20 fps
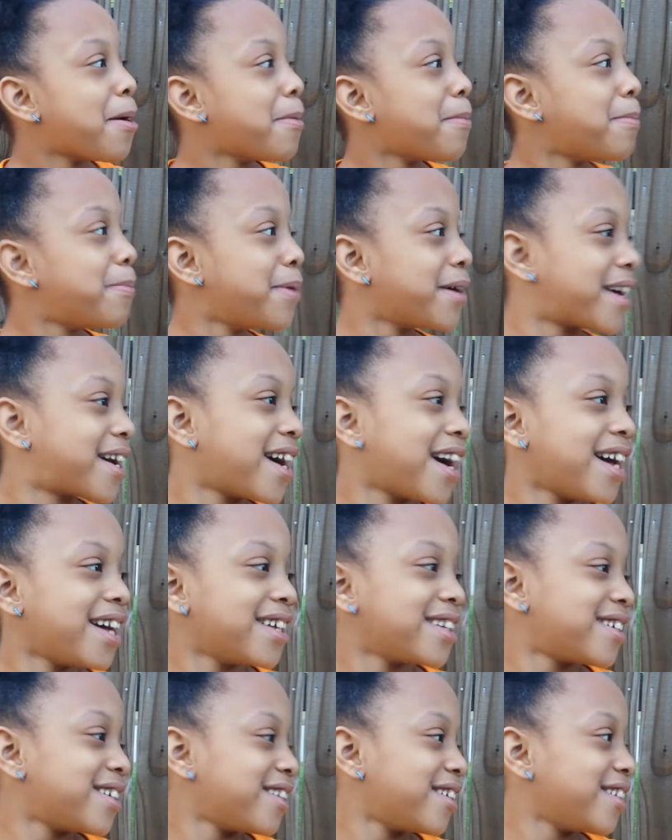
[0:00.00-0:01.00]

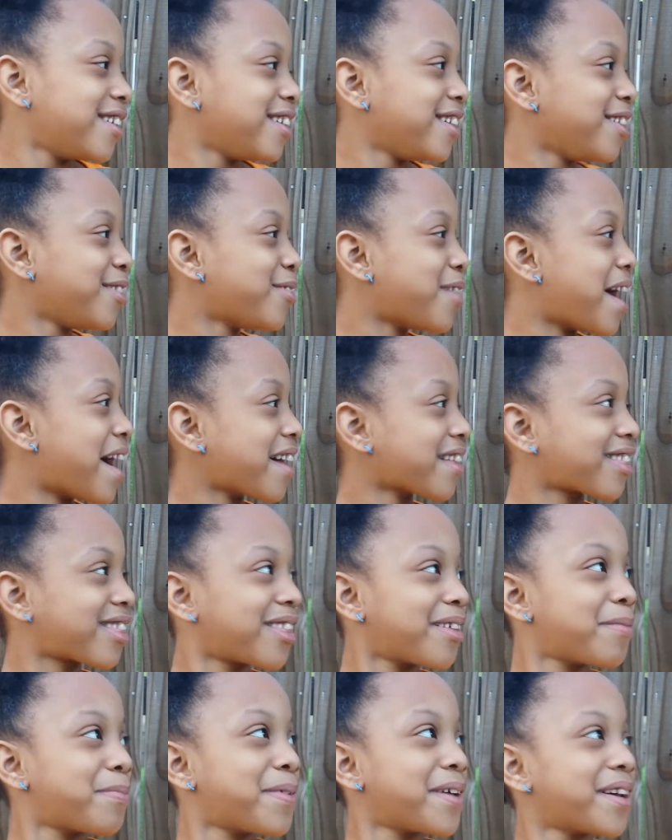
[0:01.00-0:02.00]
Because you have to
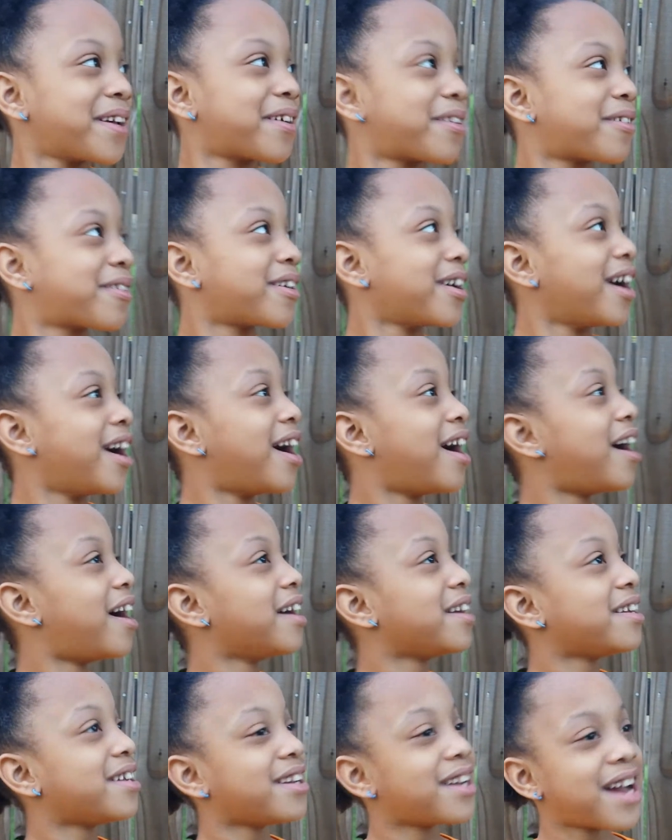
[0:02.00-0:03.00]
look be, at the camera, baby. Uh,
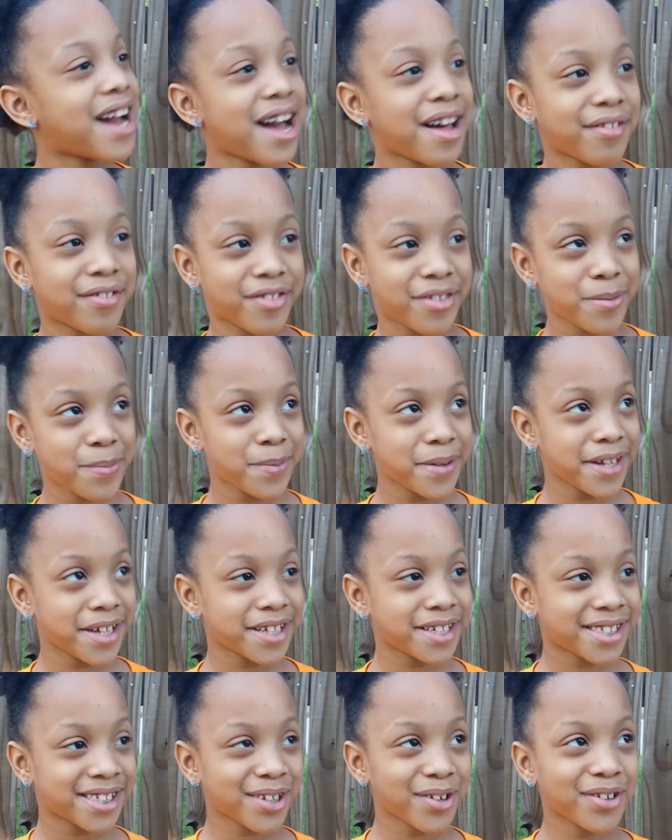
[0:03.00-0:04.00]
you have to be a
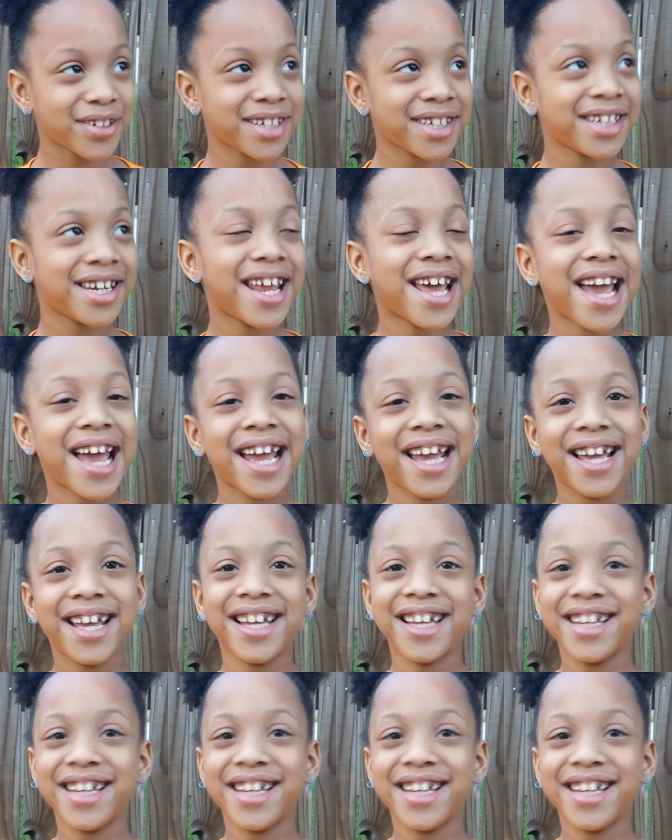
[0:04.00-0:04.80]
certain age.